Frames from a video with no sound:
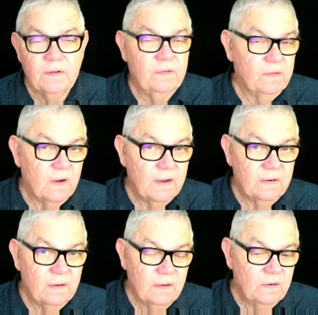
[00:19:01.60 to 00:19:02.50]
site,
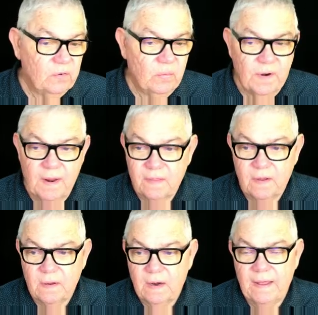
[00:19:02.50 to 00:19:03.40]
to another
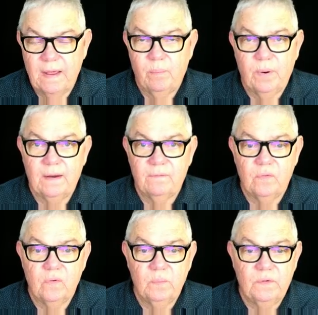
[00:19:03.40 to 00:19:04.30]
cloud
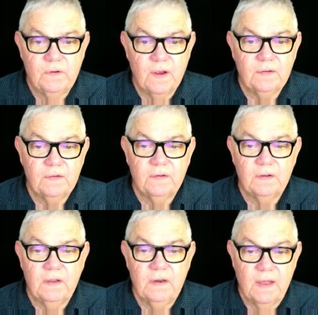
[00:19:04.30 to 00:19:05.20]
platform, just
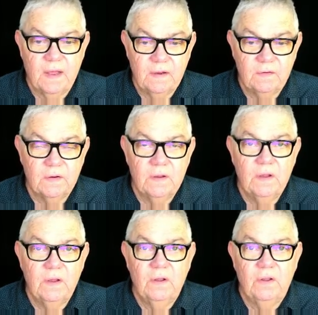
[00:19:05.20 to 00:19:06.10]
in case.
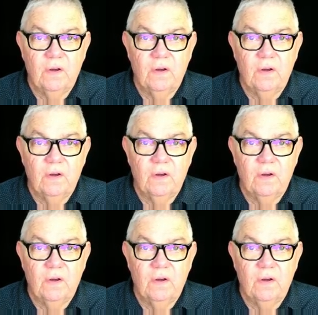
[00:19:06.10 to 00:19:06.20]
You